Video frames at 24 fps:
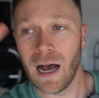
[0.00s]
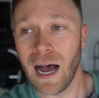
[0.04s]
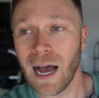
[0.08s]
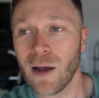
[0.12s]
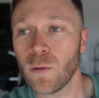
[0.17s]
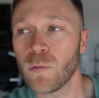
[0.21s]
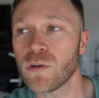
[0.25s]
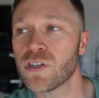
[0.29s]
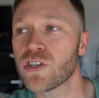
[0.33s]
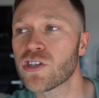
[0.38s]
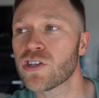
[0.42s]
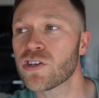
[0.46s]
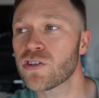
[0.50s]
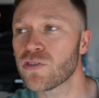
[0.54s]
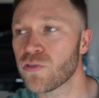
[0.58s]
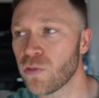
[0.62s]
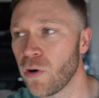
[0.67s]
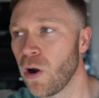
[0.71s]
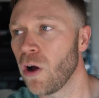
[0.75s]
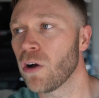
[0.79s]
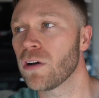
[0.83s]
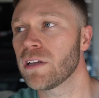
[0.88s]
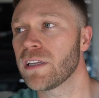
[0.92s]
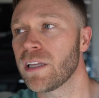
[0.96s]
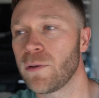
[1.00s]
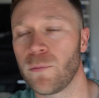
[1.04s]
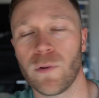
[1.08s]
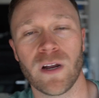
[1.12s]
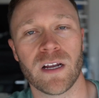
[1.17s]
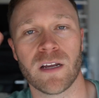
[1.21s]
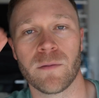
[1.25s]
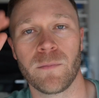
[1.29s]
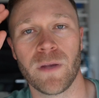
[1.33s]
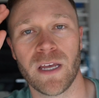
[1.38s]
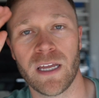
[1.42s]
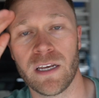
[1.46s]
I would strongly
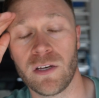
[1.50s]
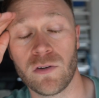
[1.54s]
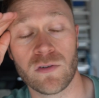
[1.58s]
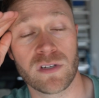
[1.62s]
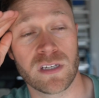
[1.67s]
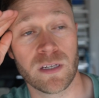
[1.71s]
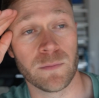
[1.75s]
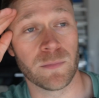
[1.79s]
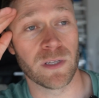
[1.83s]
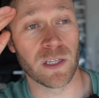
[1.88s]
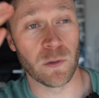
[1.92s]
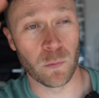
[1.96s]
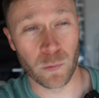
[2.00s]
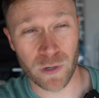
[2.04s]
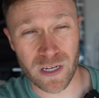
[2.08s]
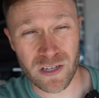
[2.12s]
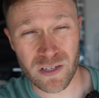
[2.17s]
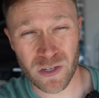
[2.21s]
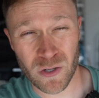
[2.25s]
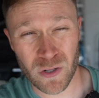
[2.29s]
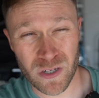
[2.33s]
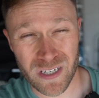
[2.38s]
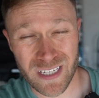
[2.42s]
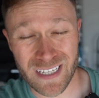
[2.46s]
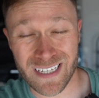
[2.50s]
recommend you simply research